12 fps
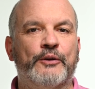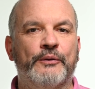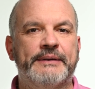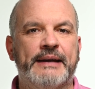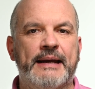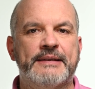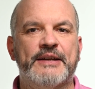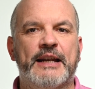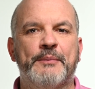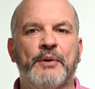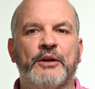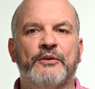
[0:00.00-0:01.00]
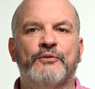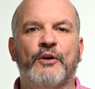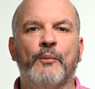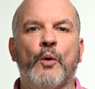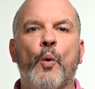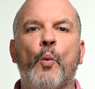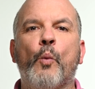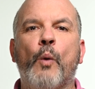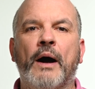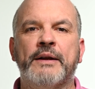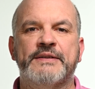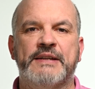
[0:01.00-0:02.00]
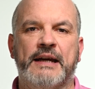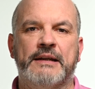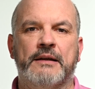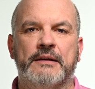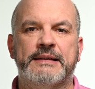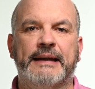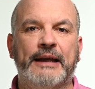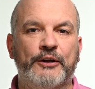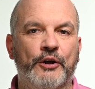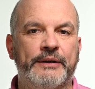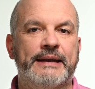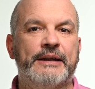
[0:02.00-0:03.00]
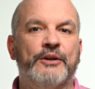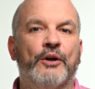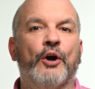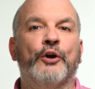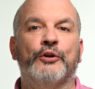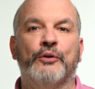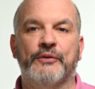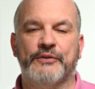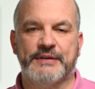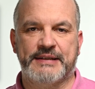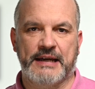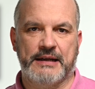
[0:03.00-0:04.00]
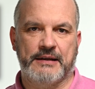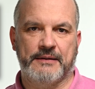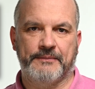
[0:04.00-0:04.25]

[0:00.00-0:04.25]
contains elements from one set that are not in another set.